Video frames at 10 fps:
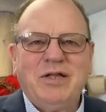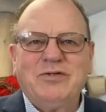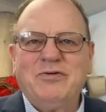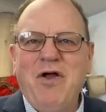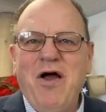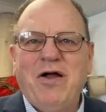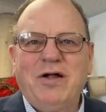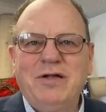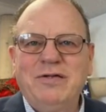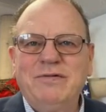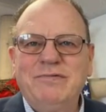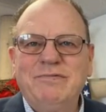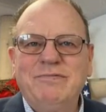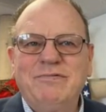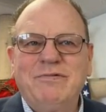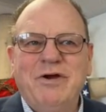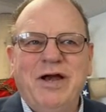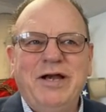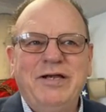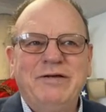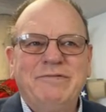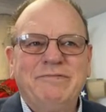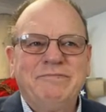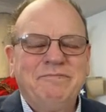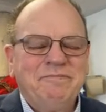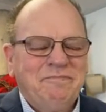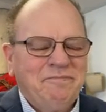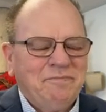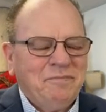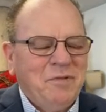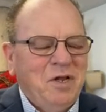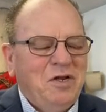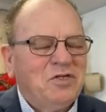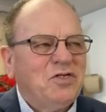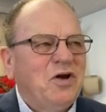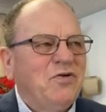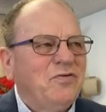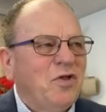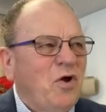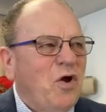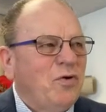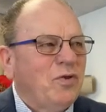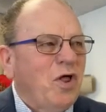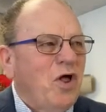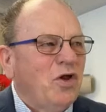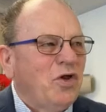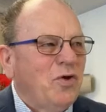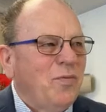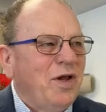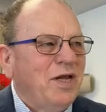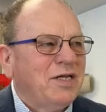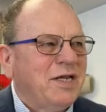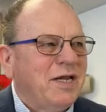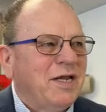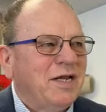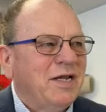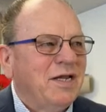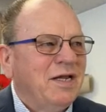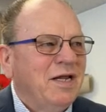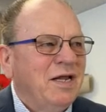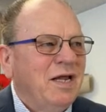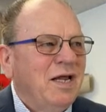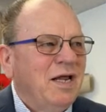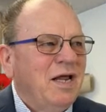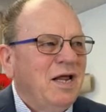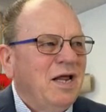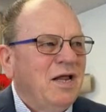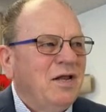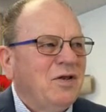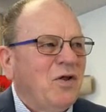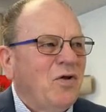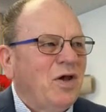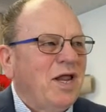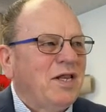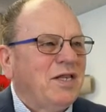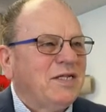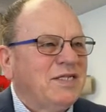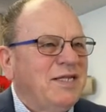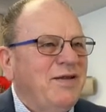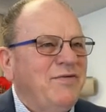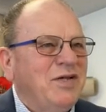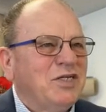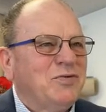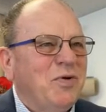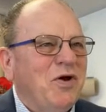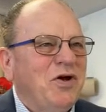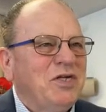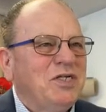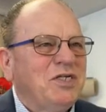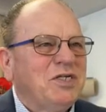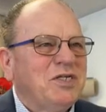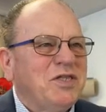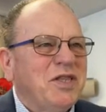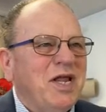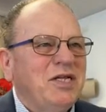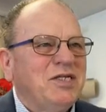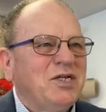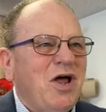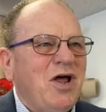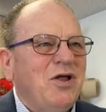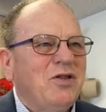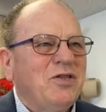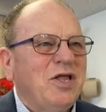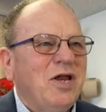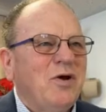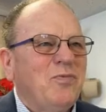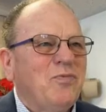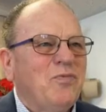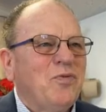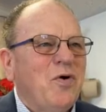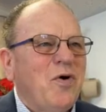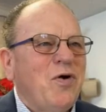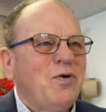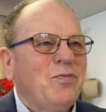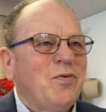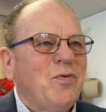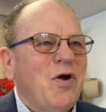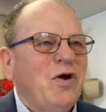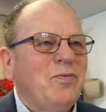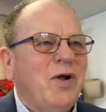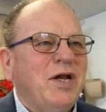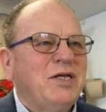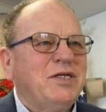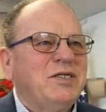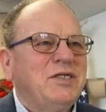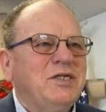That's wrong, right? Serve the Lord with all humility. Don't let deceiving spirits, things that are promoted by